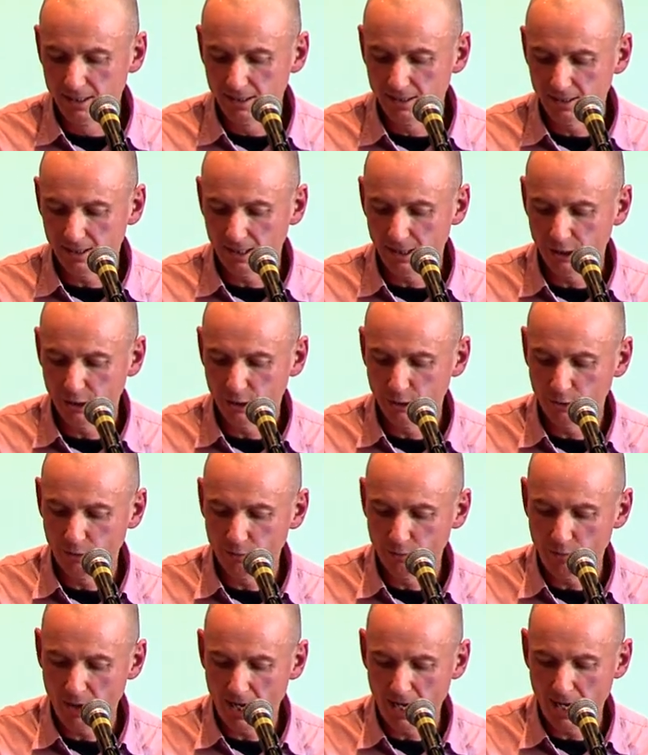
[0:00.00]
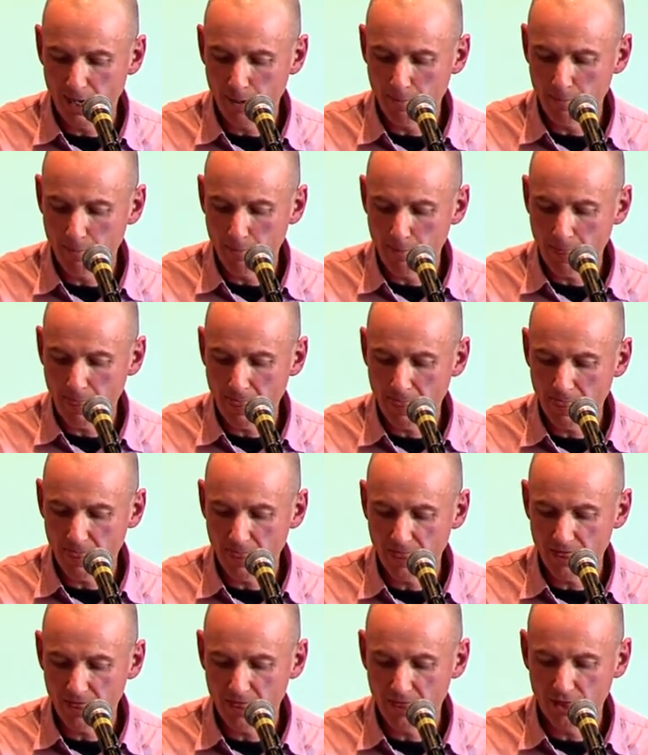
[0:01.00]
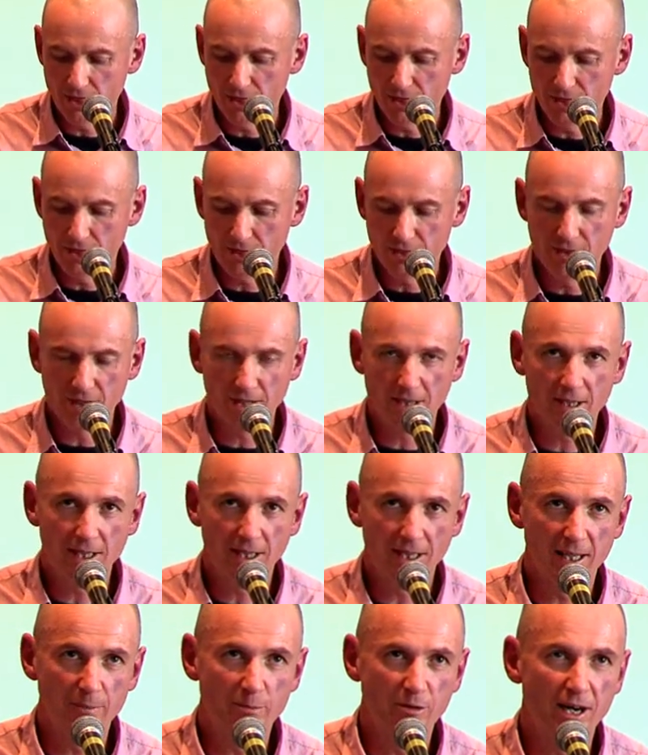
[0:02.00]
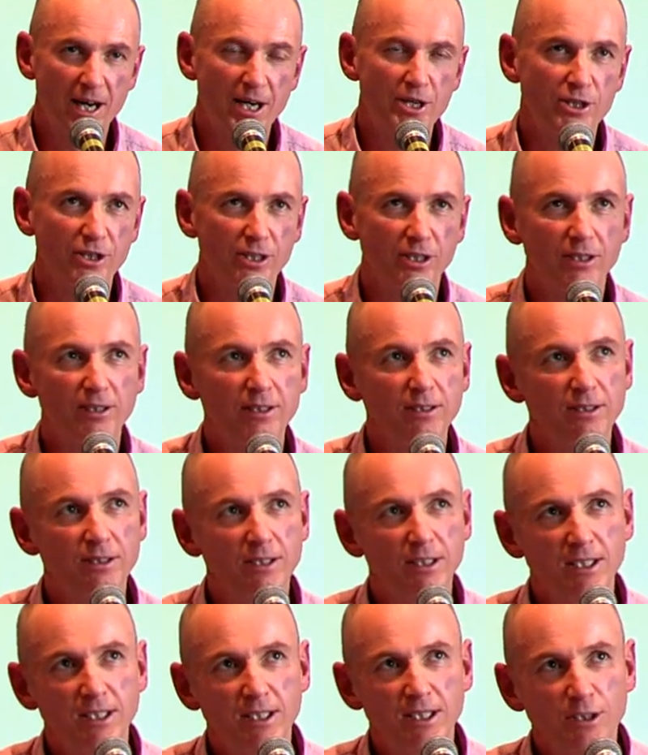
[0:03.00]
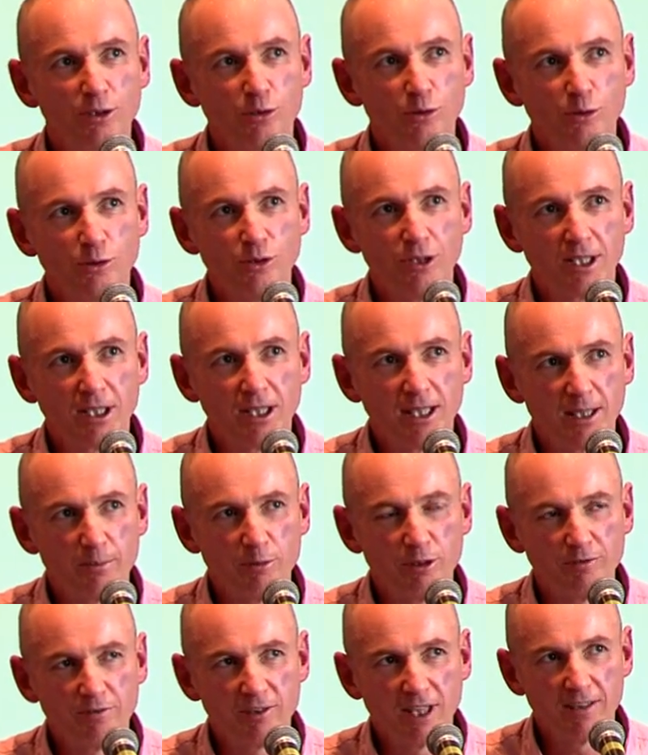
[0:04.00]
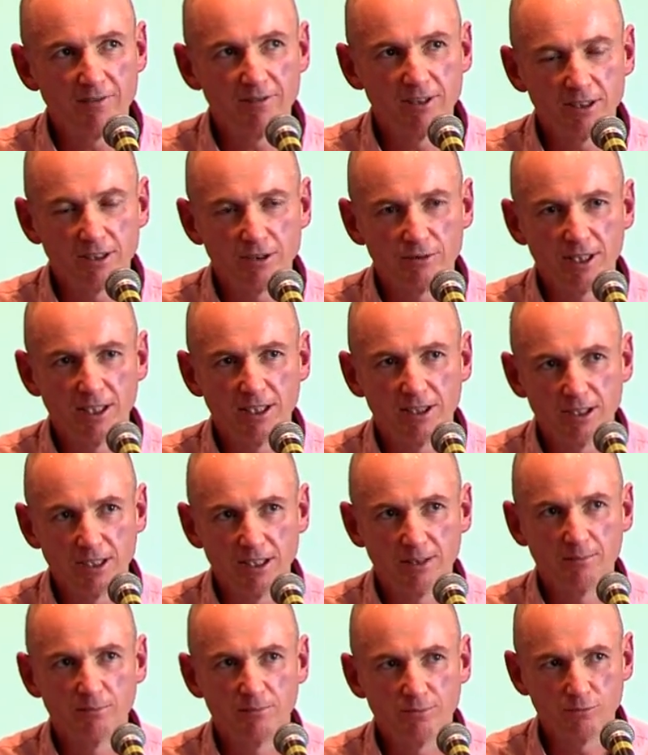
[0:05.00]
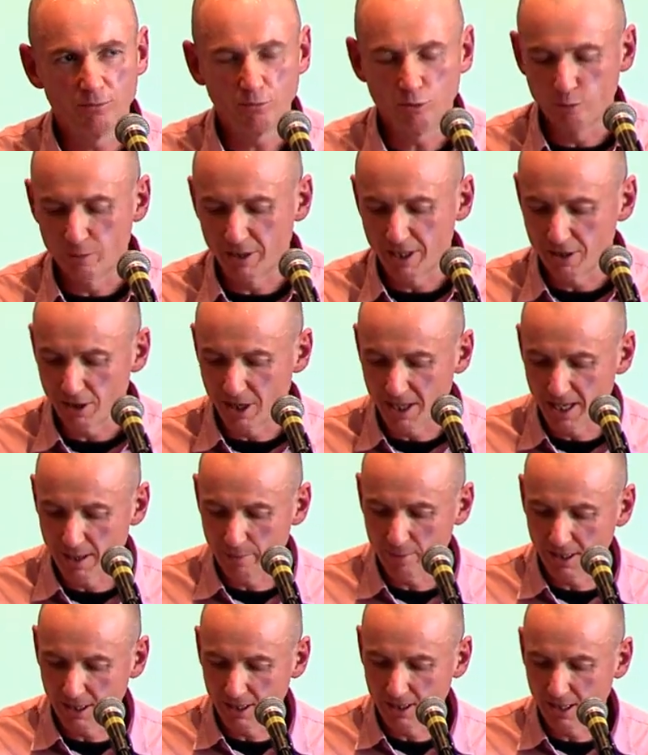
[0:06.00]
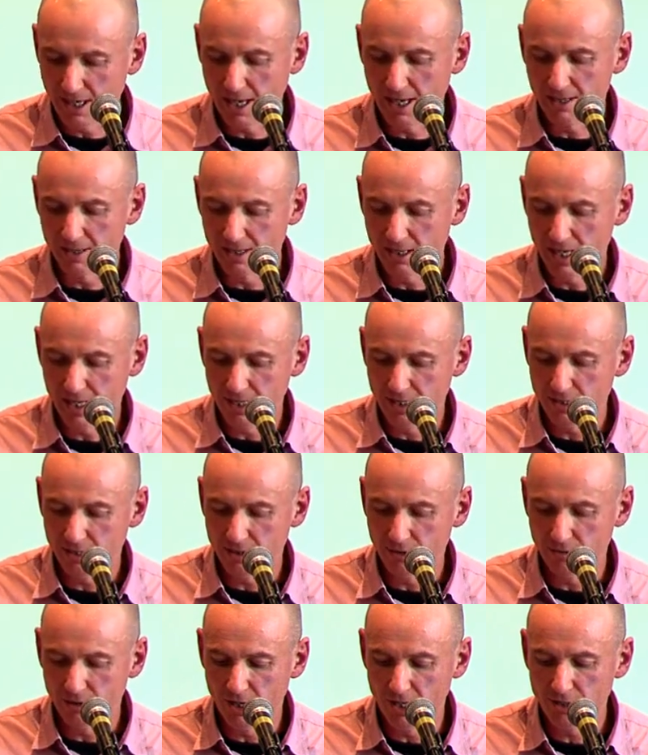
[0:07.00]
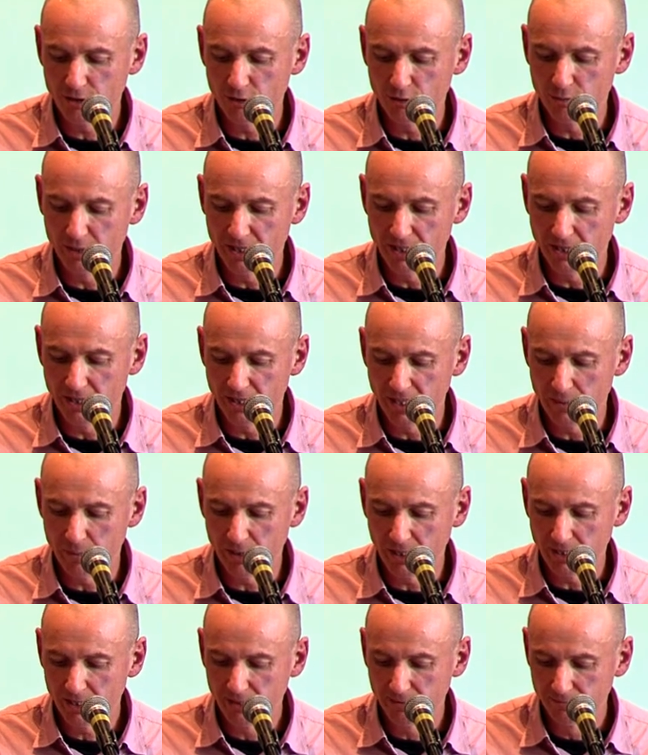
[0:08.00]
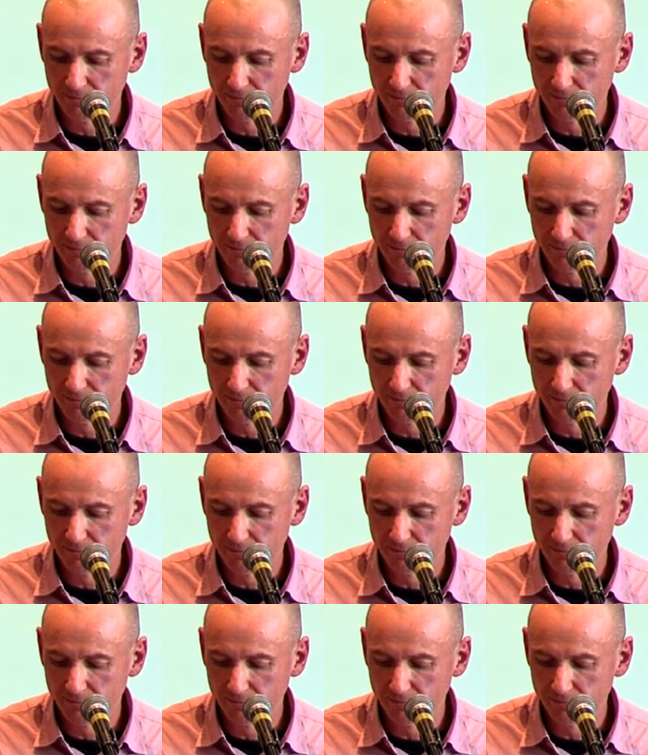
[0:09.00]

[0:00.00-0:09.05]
So the collaboration or the collaborative governance regime will be dynamic, and hence the rights will be dynamic.